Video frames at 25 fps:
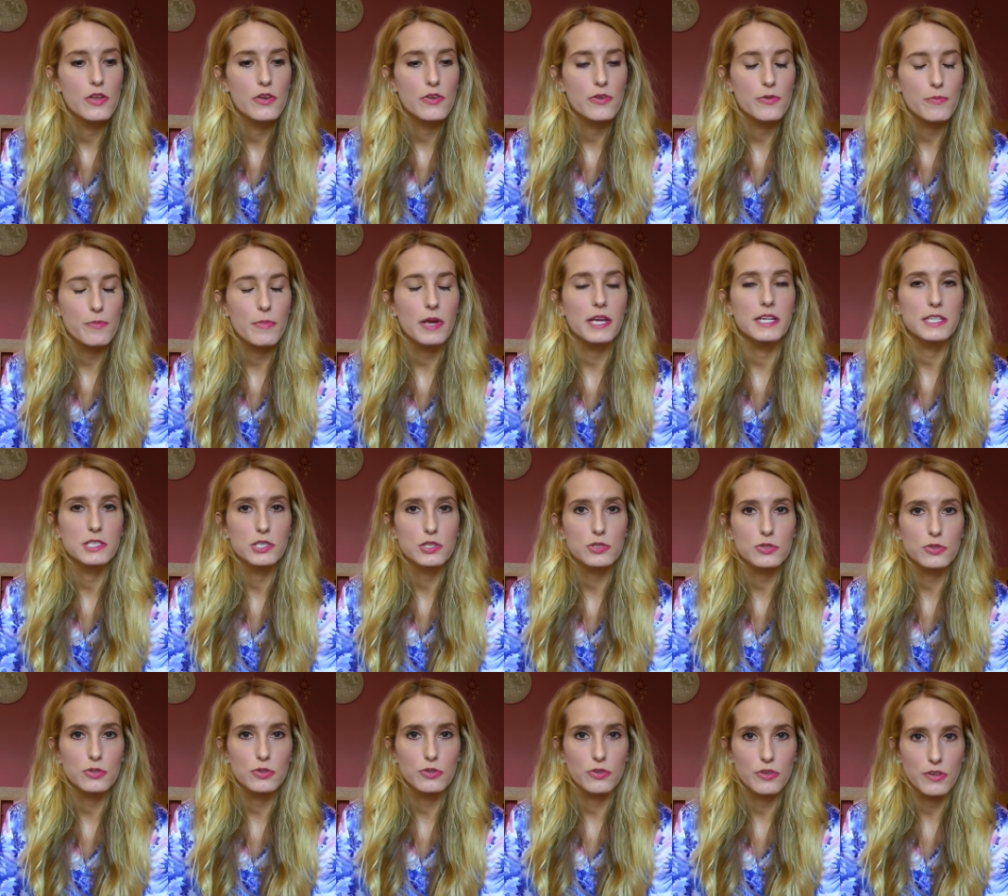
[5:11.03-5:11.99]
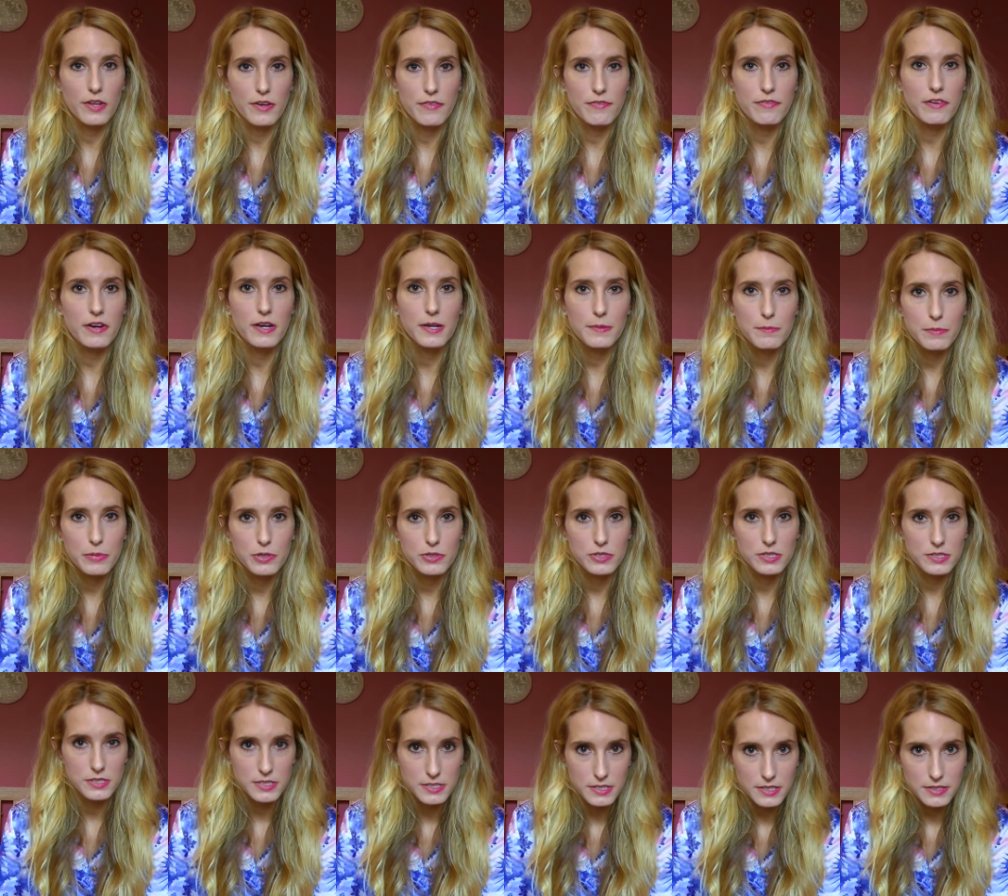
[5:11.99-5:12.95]
to make sure they find
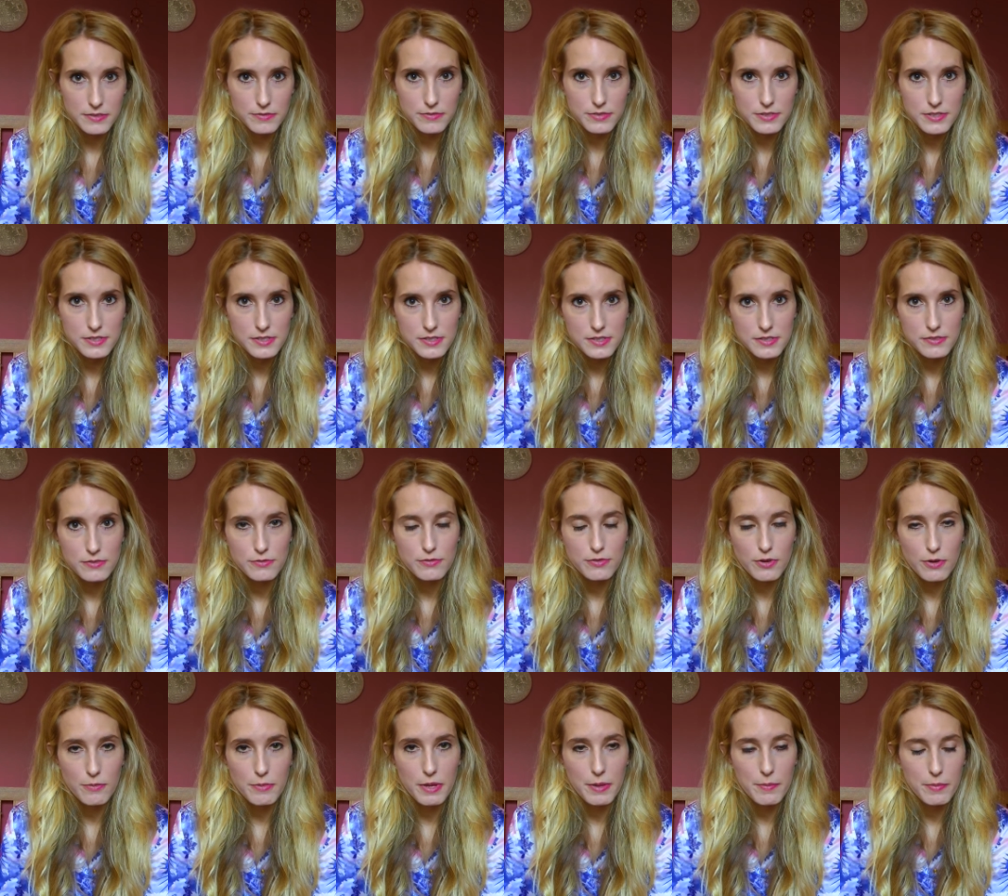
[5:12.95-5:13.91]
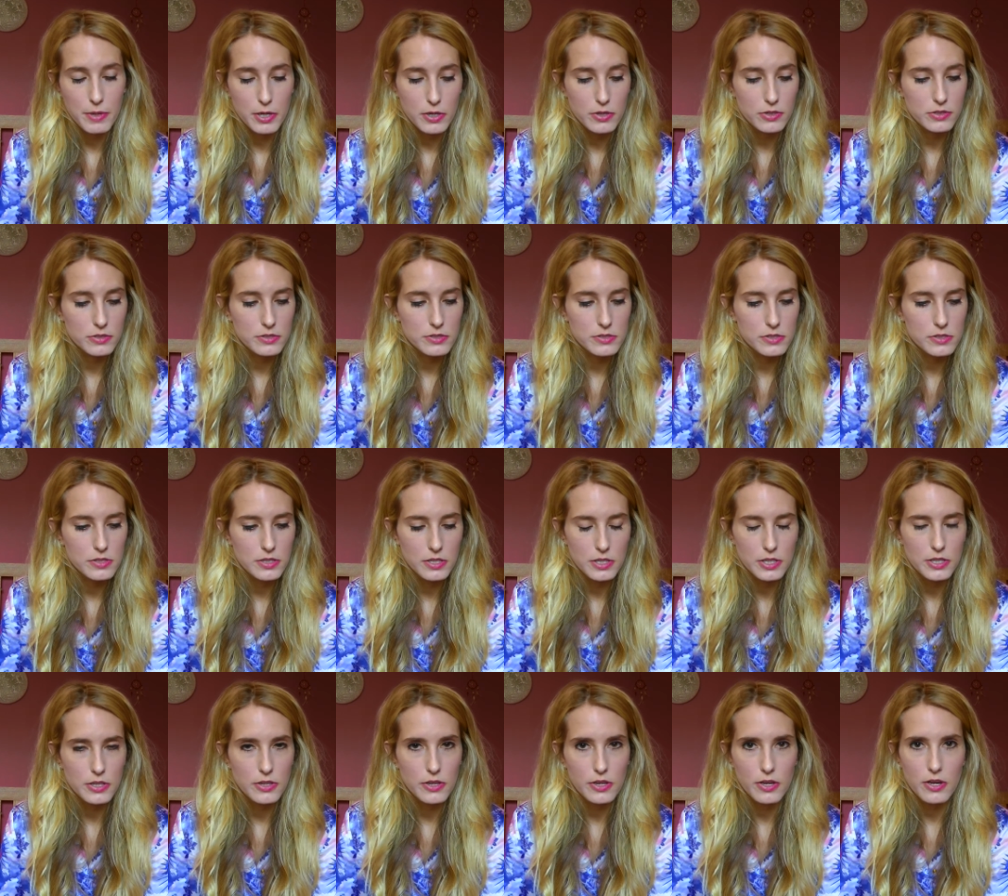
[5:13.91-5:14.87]
positives from it, because
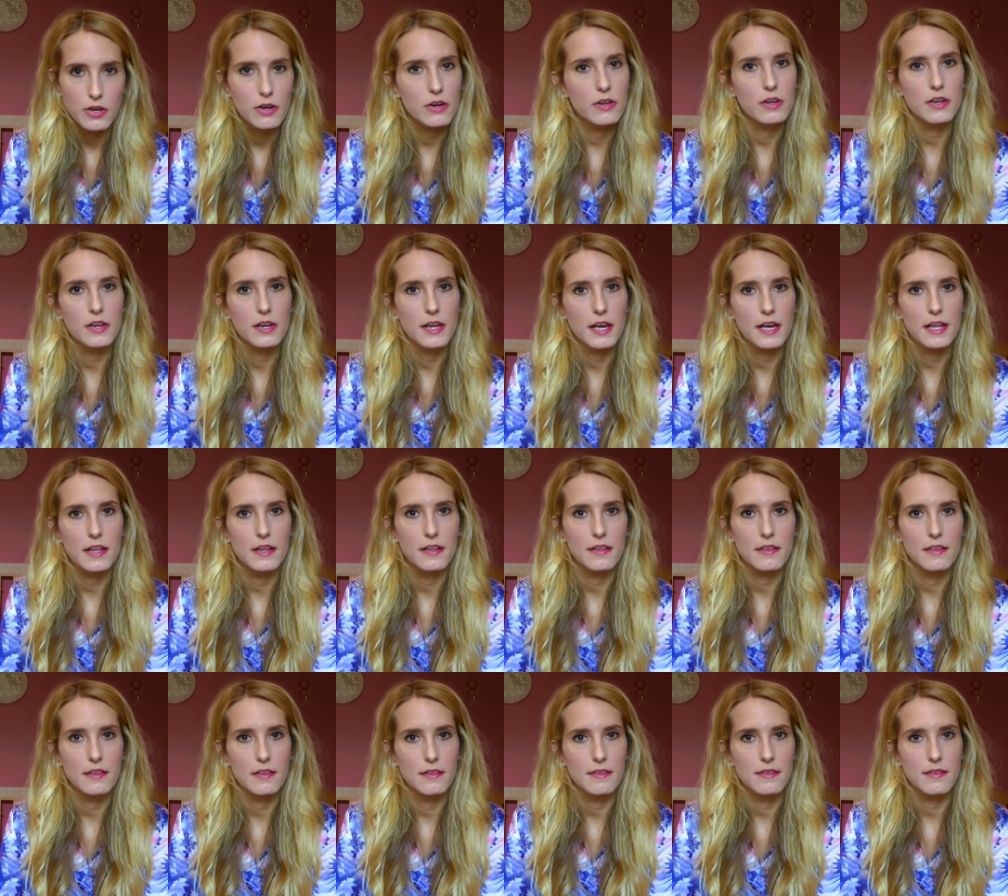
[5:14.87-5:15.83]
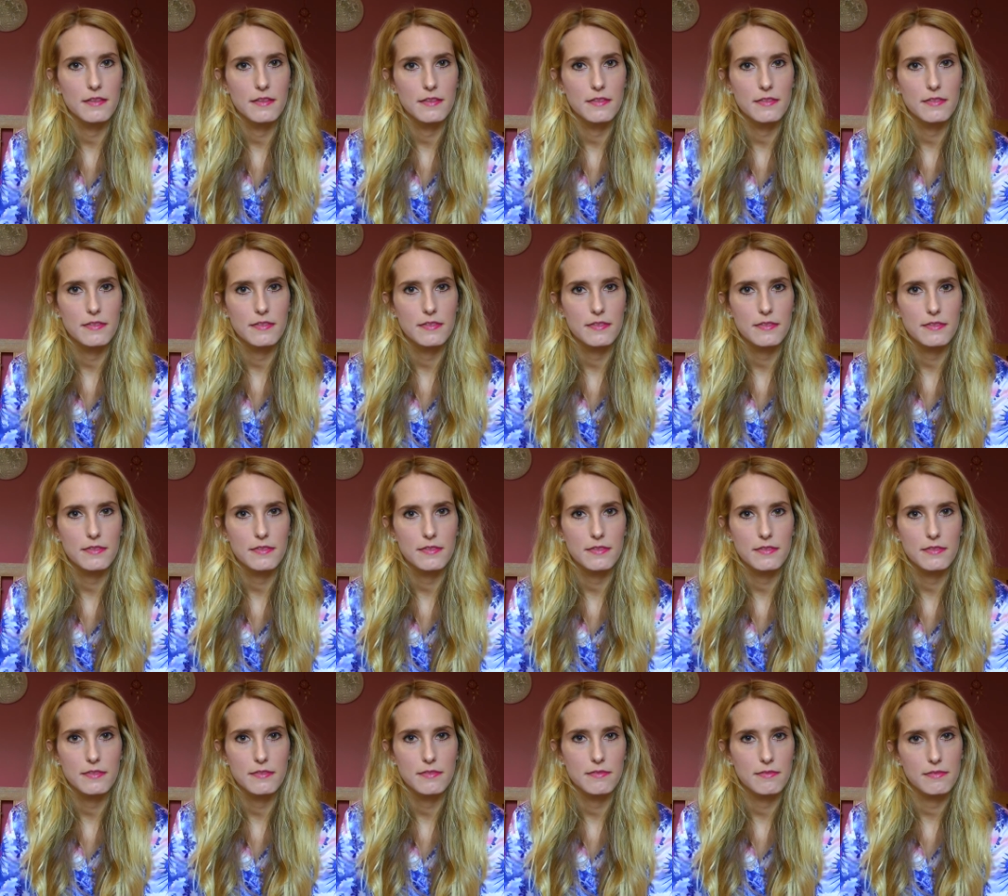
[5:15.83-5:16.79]
you can't let
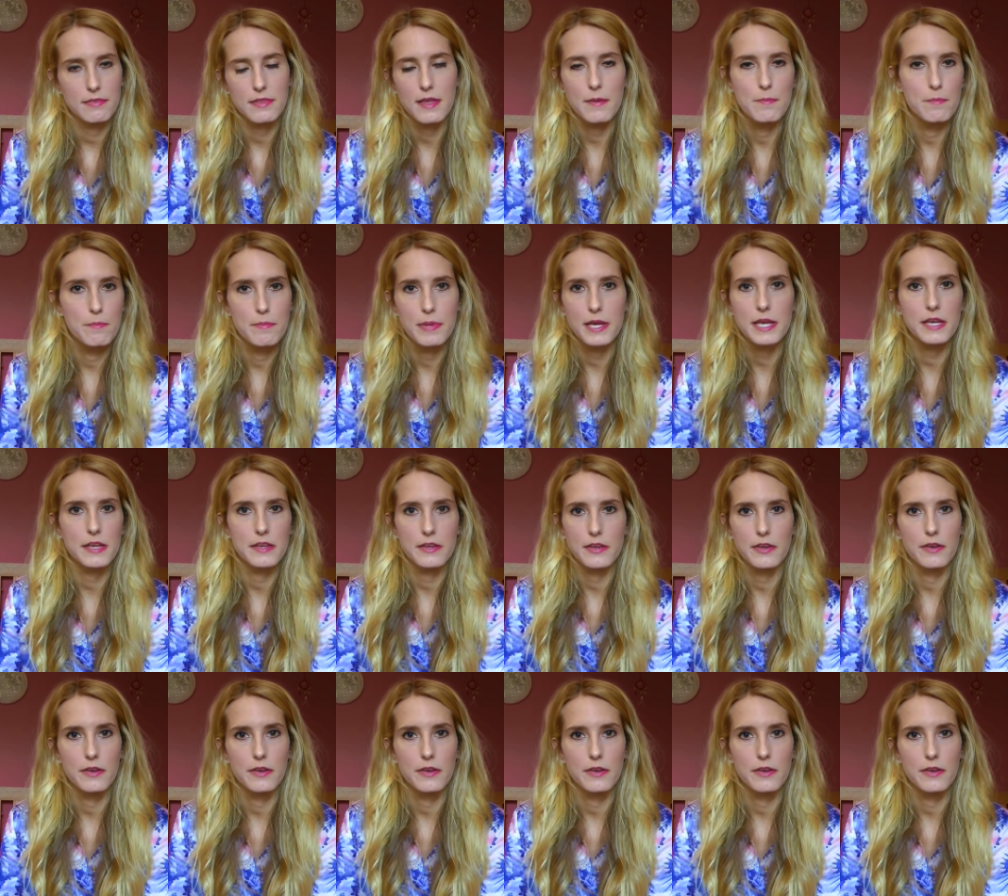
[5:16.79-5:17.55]
them beat